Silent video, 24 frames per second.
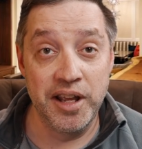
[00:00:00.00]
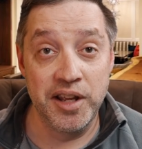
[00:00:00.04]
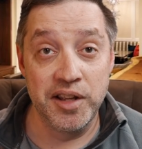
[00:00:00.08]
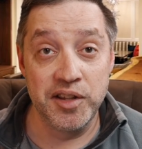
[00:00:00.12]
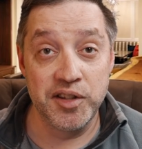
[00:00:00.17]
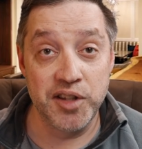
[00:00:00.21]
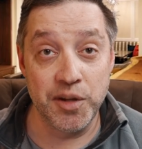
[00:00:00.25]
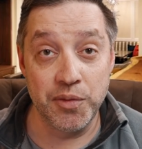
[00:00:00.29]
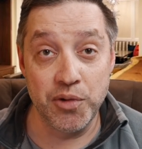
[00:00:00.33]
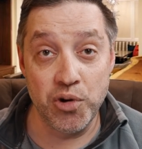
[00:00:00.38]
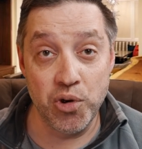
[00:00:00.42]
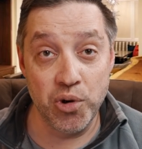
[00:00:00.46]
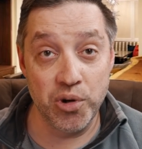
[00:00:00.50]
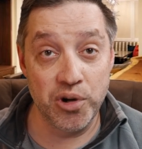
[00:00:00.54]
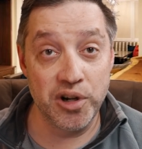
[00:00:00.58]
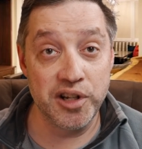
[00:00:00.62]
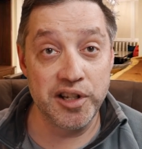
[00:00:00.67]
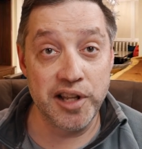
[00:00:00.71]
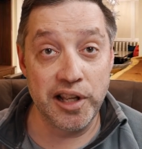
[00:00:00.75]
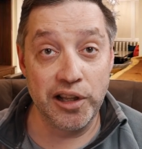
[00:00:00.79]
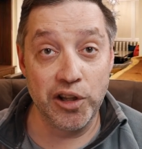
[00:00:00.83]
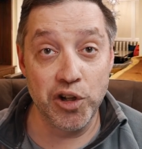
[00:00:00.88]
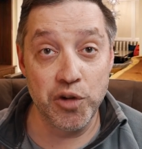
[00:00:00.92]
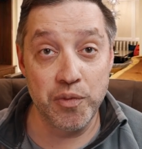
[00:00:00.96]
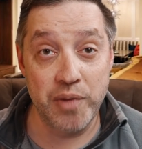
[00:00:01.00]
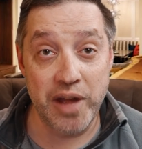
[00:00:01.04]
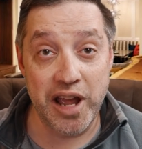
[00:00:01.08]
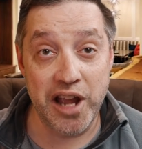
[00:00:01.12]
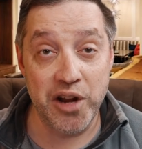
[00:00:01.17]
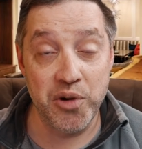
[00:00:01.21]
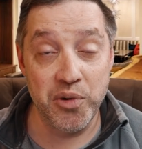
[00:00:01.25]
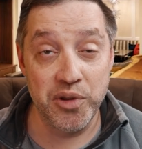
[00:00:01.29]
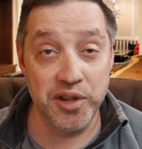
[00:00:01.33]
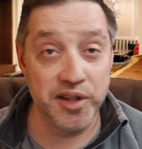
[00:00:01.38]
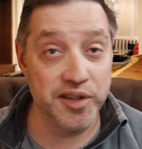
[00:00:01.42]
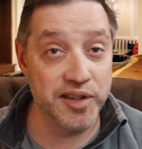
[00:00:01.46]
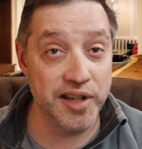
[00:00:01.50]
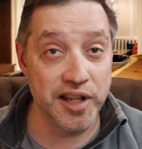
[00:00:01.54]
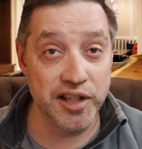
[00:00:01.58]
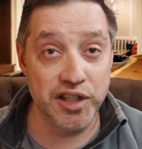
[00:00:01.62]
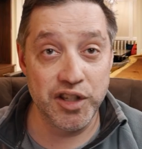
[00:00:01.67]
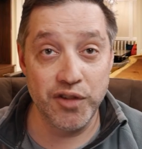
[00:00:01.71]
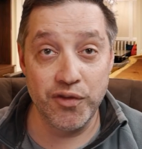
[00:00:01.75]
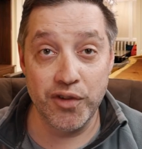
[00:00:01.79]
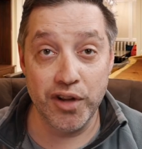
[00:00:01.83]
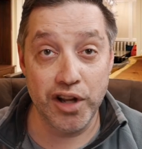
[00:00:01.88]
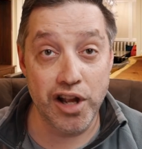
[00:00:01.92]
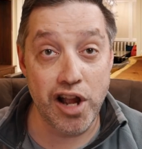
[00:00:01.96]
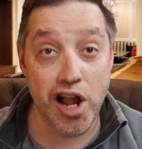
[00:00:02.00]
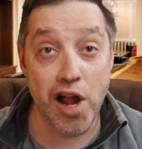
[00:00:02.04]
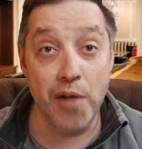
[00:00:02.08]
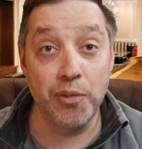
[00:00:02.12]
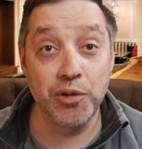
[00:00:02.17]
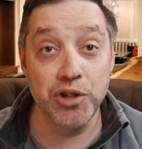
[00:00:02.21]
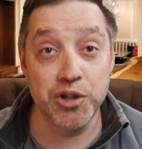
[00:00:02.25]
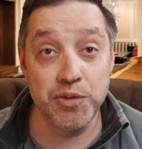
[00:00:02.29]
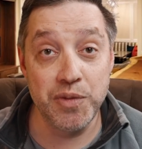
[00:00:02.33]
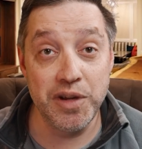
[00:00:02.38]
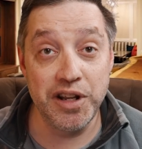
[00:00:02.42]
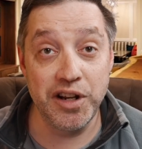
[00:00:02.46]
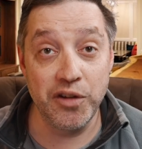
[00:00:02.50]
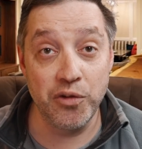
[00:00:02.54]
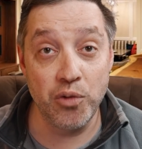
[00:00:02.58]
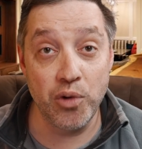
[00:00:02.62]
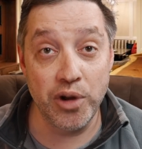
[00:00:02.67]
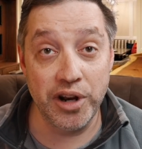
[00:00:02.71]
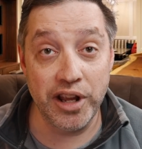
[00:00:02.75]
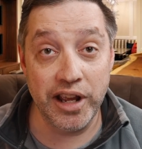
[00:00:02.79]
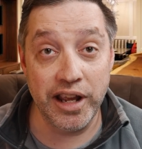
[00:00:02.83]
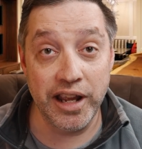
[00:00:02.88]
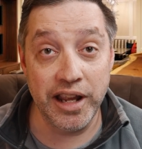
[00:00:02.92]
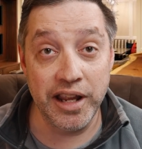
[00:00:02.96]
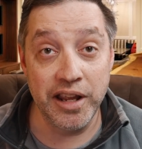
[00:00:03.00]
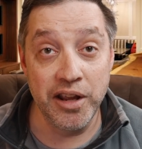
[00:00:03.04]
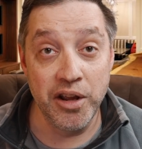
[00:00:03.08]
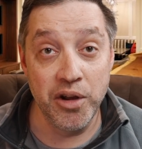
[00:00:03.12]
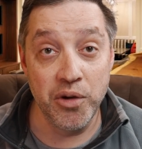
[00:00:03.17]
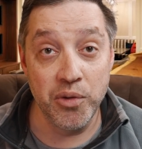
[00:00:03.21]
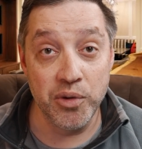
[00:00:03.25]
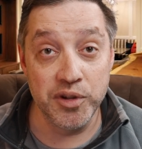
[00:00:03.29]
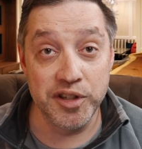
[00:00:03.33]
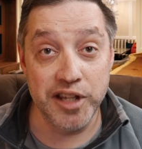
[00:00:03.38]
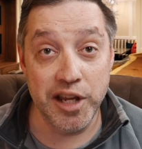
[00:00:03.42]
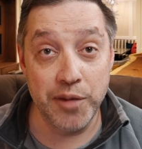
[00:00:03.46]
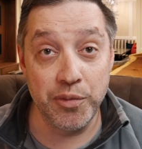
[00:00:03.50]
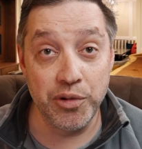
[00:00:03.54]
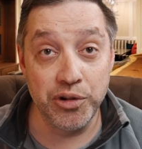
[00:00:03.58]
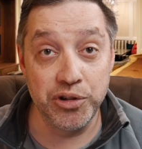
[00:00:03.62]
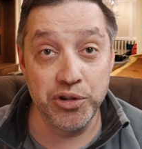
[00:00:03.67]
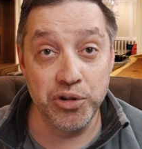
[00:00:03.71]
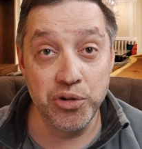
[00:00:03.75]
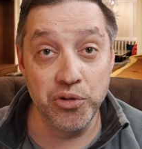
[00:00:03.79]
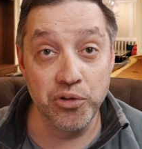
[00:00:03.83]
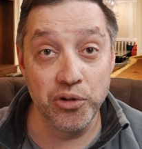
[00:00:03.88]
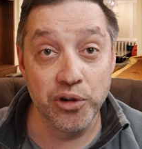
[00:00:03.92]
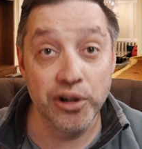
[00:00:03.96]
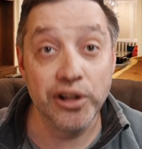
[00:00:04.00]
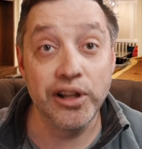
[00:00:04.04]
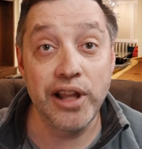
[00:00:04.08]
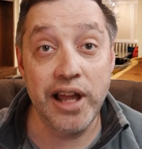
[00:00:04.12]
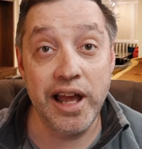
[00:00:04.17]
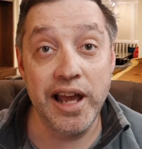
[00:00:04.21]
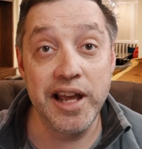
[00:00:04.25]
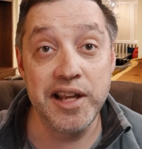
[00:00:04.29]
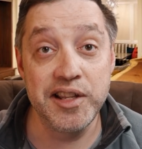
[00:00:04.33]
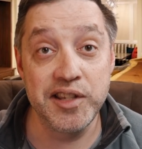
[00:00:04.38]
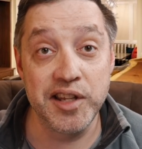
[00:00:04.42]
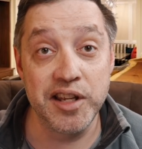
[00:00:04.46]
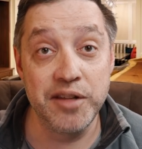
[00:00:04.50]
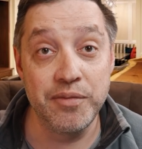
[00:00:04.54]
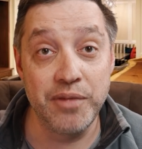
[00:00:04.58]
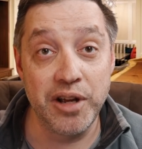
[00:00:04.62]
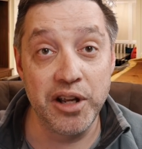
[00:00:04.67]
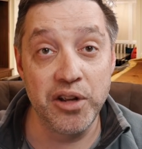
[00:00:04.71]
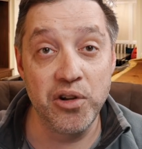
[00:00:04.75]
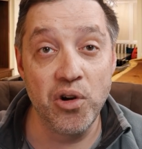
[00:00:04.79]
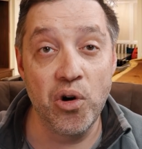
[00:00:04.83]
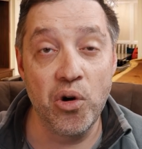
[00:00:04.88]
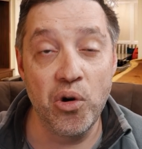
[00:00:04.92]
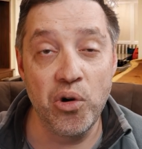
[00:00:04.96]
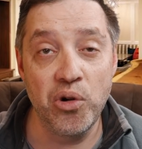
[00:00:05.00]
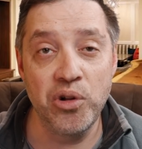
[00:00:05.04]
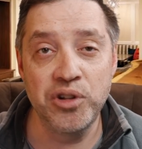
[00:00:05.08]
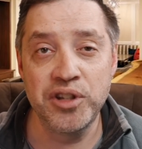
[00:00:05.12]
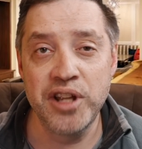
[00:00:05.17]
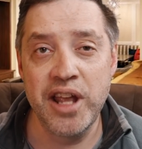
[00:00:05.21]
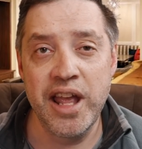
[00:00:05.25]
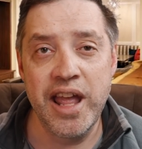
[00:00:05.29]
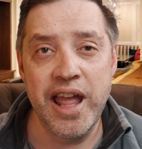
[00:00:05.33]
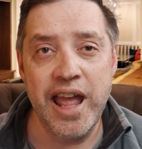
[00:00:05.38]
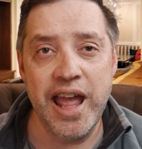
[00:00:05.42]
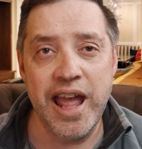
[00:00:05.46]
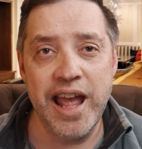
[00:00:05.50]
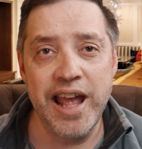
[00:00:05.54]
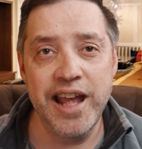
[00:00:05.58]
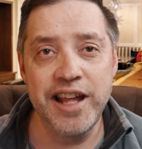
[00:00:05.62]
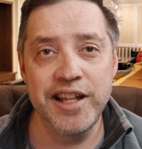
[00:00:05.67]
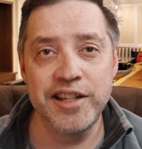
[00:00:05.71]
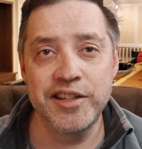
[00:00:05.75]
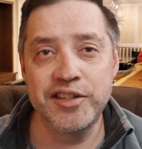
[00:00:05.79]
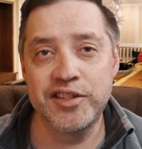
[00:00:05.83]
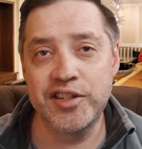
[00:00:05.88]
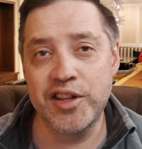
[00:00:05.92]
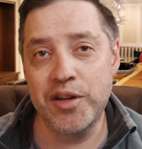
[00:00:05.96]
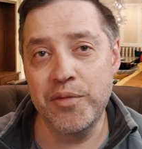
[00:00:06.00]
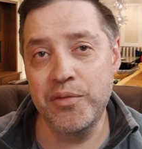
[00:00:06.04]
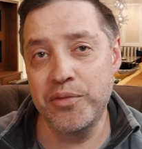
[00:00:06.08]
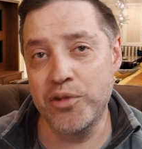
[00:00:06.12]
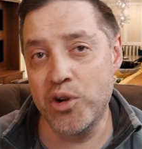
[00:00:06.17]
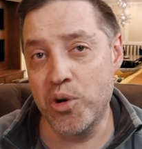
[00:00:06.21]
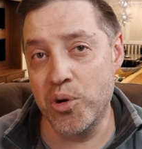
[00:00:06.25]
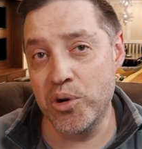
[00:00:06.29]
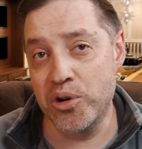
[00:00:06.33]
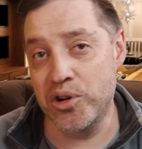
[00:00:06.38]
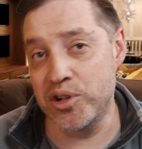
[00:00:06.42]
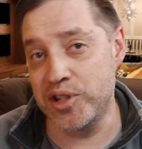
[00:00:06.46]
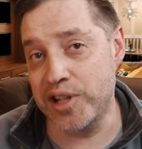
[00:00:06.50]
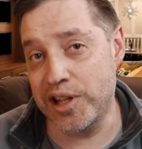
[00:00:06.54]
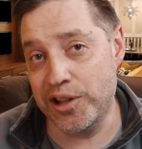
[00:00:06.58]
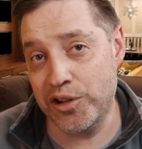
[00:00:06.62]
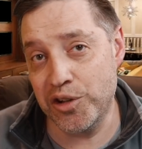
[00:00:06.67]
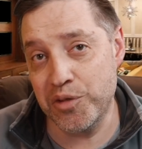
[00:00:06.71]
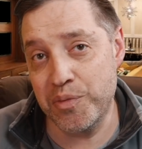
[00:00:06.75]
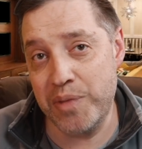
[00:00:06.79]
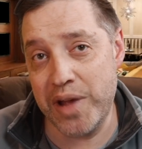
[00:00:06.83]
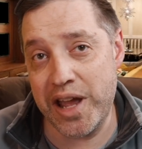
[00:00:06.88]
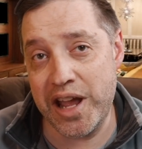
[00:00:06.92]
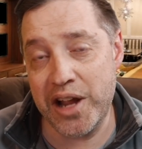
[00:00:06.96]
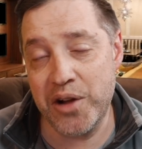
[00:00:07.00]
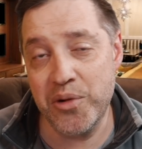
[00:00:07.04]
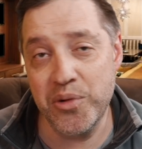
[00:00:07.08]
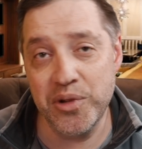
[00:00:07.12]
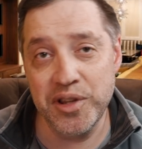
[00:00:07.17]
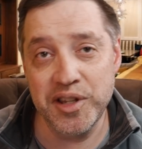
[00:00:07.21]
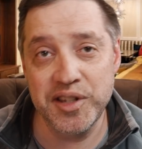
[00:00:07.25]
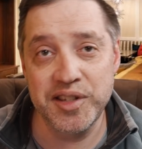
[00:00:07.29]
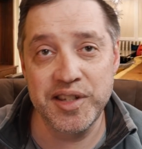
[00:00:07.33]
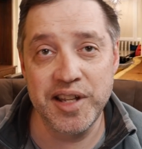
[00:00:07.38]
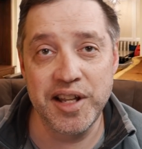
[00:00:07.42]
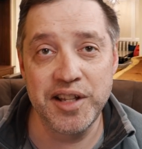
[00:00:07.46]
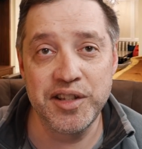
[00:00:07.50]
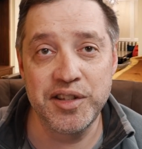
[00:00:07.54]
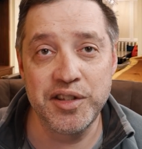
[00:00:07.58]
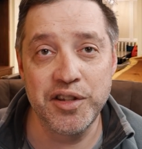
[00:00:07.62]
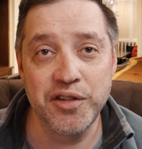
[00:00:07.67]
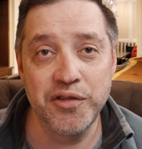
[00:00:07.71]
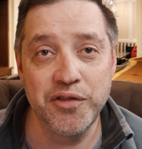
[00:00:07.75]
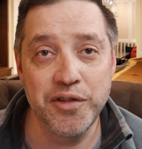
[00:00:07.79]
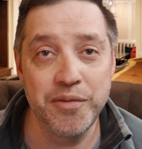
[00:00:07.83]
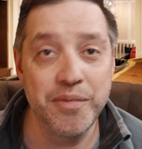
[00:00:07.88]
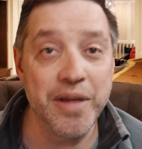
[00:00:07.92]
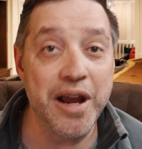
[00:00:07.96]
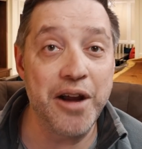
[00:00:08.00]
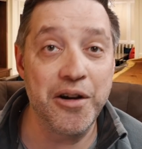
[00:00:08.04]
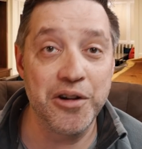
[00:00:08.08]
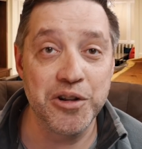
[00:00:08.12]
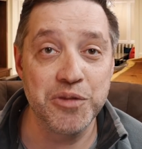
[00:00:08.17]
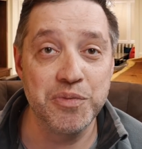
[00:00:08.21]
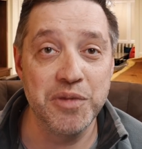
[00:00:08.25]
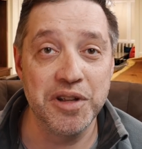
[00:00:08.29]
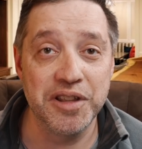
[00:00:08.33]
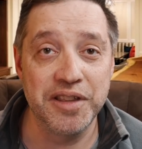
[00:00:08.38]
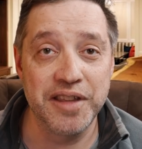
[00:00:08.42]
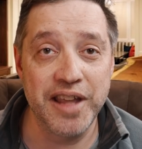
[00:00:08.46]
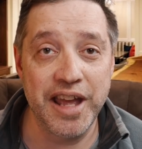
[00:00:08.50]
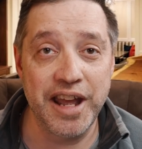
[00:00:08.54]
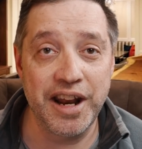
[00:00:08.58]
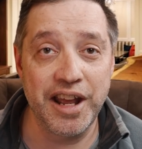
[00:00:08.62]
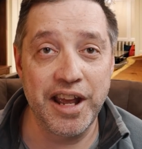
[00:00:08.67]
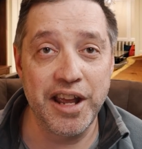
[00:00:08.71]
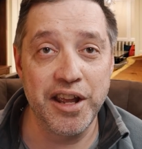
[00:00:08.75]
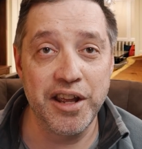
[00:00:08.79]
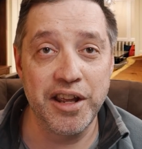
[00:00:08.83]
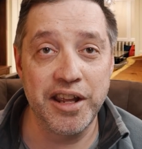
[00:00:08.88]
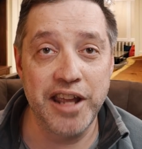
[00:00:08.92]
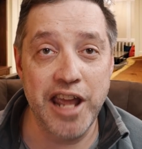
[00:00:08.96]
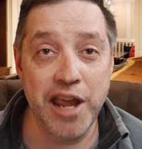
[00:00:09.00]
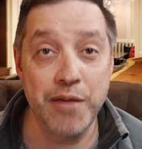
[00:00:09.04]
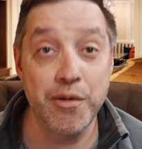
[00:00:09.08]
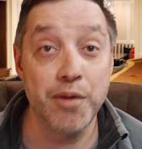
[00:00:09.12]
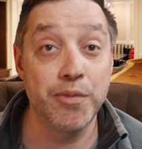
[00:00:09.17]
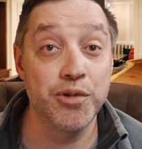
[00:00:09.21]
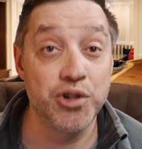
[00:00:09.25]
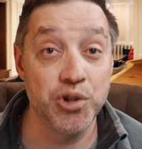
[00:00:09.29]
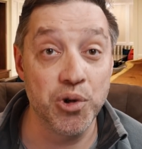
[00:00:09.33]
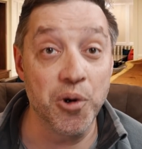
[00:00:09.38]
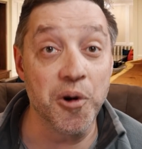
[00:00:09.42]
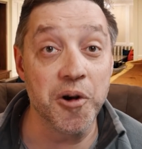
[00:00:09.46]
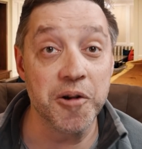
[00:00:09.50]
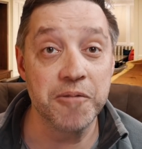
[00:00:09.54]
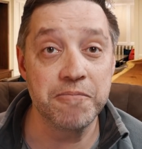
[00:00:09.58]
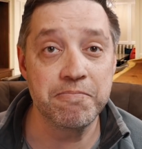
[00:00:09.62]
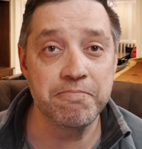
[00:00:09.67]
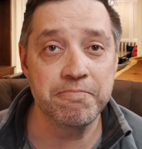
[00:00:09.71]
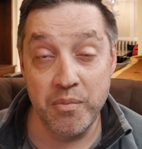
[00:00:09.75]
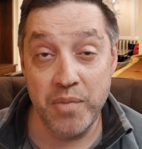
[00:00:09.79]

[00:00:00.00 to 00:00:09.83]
Some quarters I look back with a sense of accomplishment of what I was able to realize in my goal, and some quarters I look back with a sense of embarrassment that I came up short.